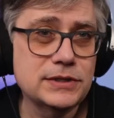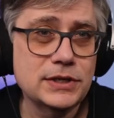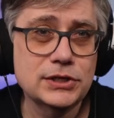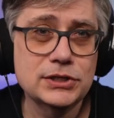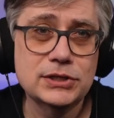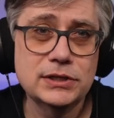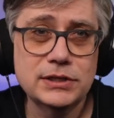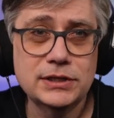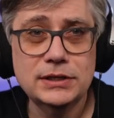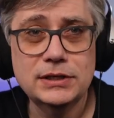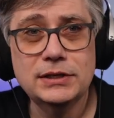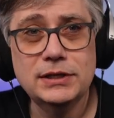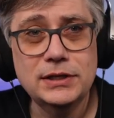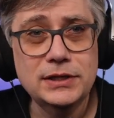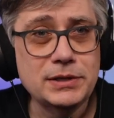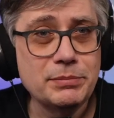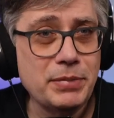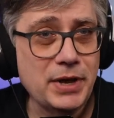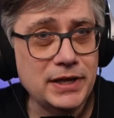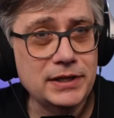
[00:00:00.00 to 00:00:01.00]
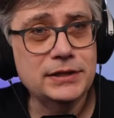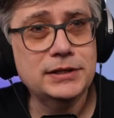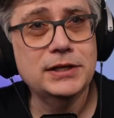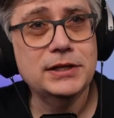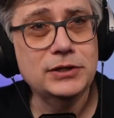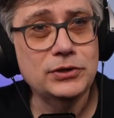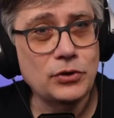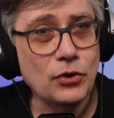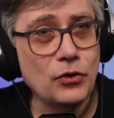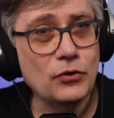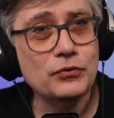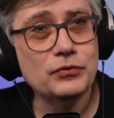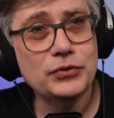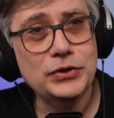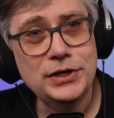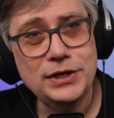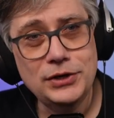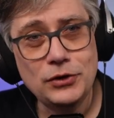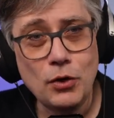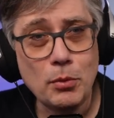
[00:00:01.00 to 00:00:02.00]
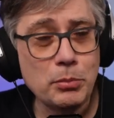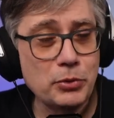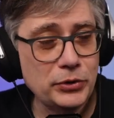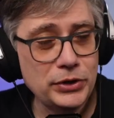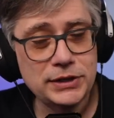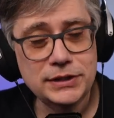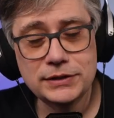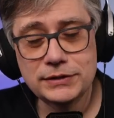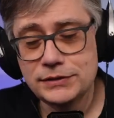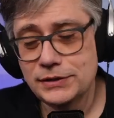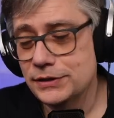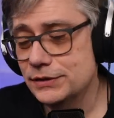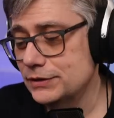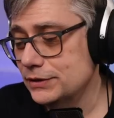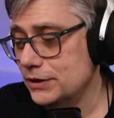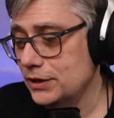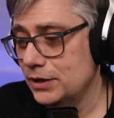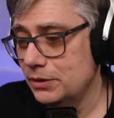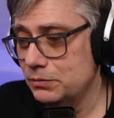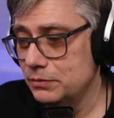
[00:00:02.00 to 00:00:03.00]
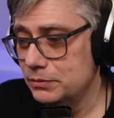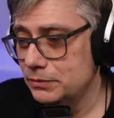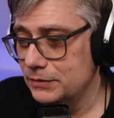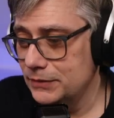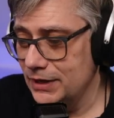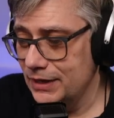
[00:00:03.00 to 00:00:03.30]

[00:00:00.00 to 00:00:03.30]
actually independent of the operating system.